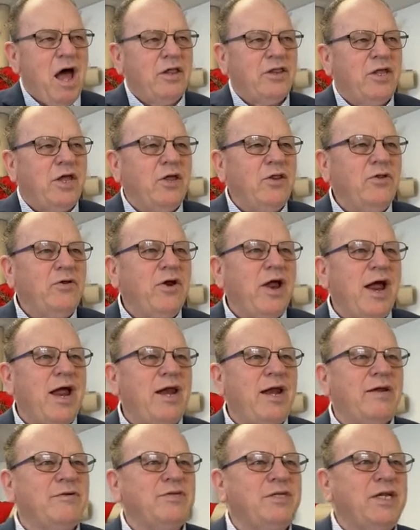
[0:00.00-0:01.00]
On the other
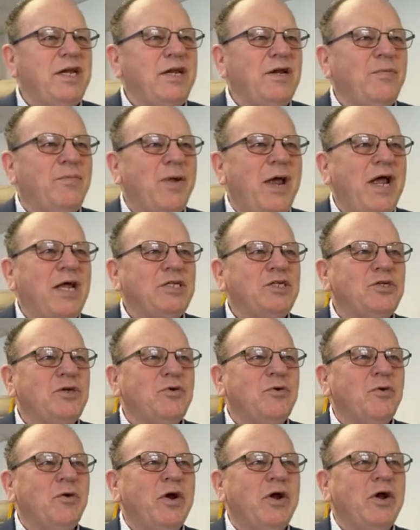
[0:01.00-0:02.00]
hand, I've seen a
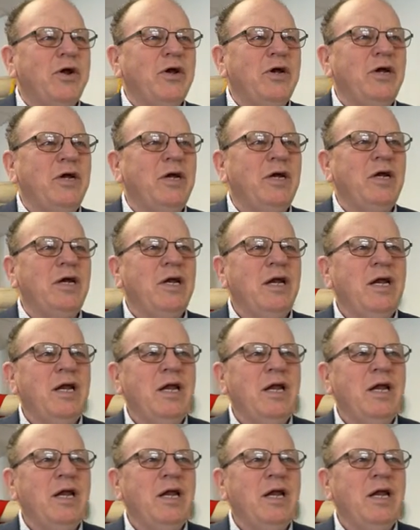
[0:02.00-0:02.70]
pastor where